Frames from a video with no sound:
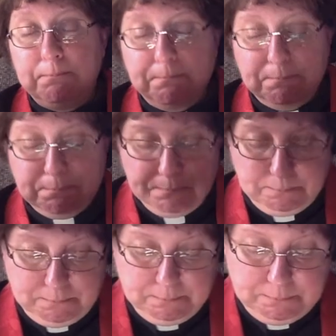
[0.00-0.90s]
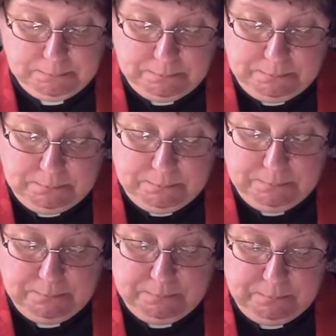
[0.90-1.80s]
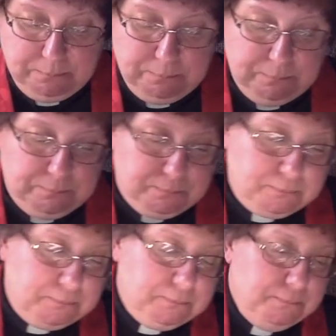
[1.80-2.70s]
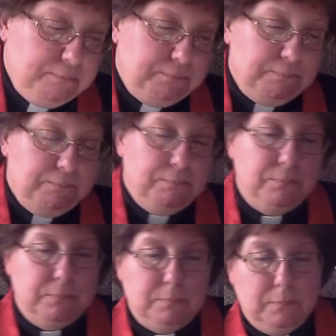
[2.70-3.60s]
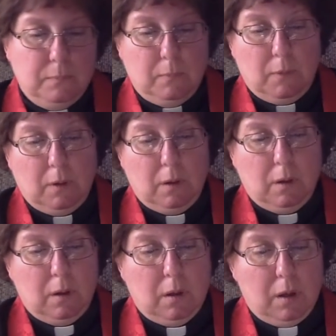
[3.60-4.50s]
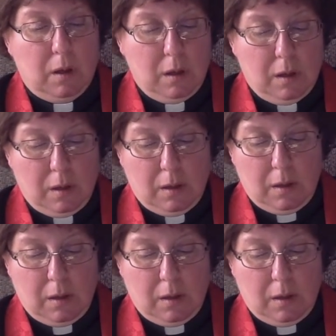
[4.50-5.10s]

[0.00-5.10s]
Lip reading: (silence)